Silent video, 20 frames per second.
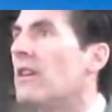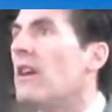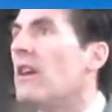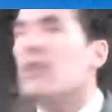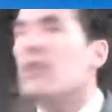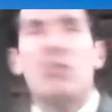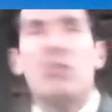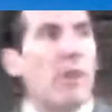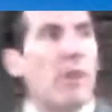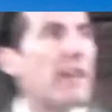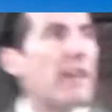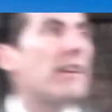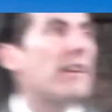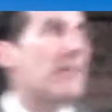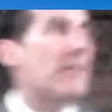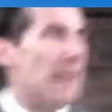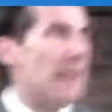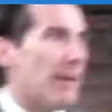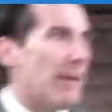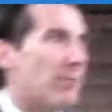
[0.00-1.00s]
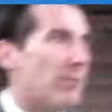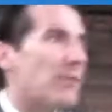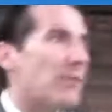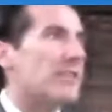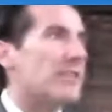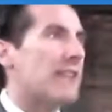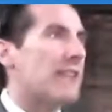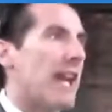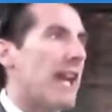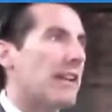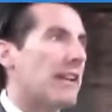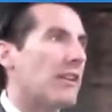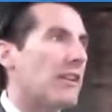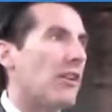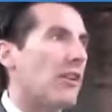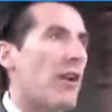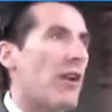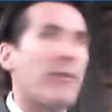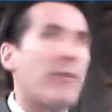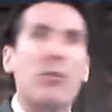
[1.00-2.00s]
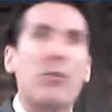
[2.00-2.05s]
Do you want an example of stacking the offer?